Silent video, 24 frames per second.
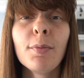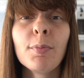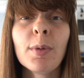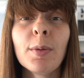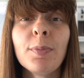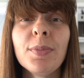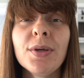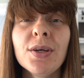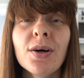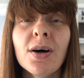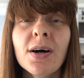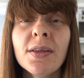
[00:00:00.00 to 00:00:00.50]

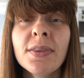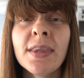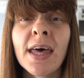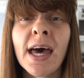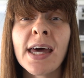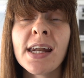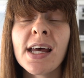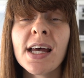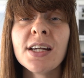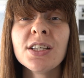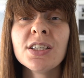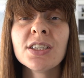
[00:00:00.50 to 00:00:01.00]
But beyond
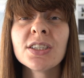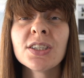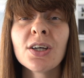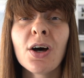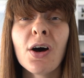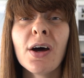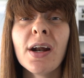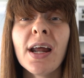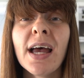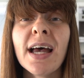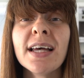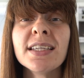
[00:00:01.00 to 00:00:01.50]
that, I just
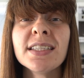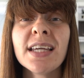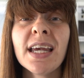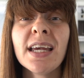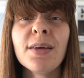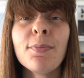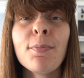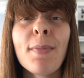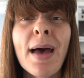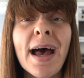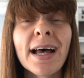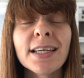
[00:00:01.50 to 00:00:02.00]
saw it as
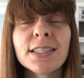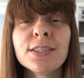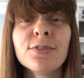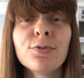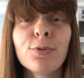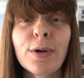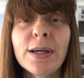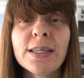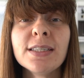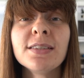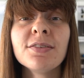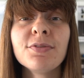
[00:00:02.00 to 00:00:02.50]
a
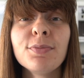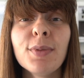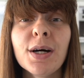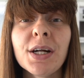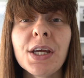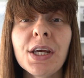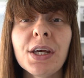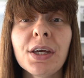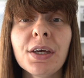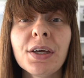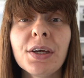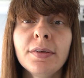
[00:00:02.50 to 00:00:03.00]
massive waste of
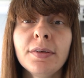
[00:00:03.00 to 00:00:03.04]
money.